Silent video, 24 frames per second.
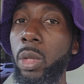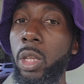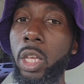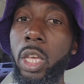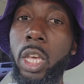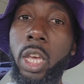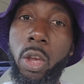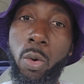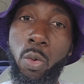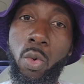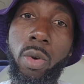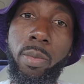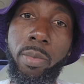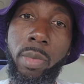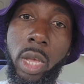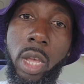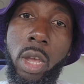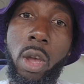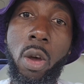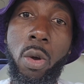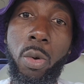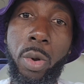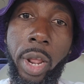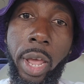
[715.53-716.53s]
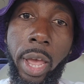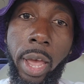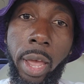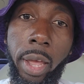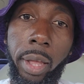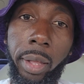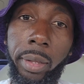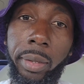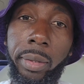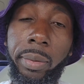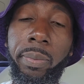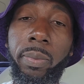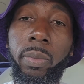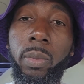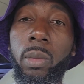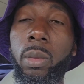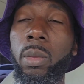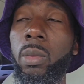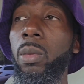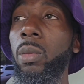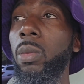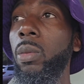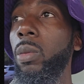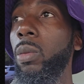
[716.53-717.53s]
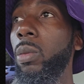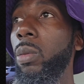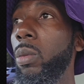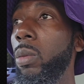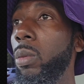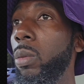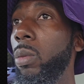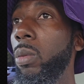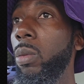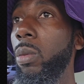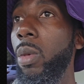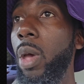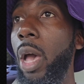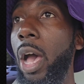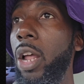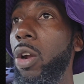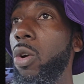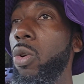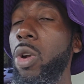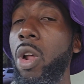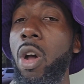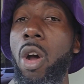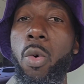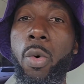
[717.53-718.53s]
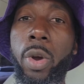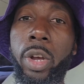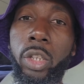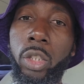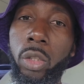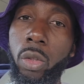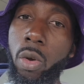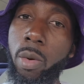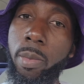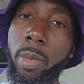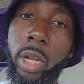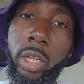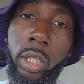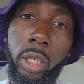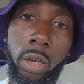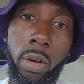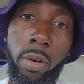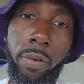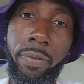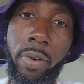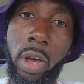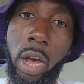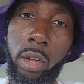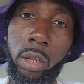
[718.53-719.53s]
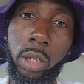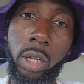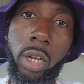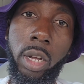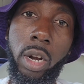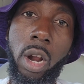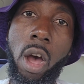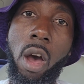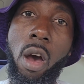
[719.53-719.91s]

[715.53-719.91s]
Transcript: Get with me on that. I don't always throw myself out there to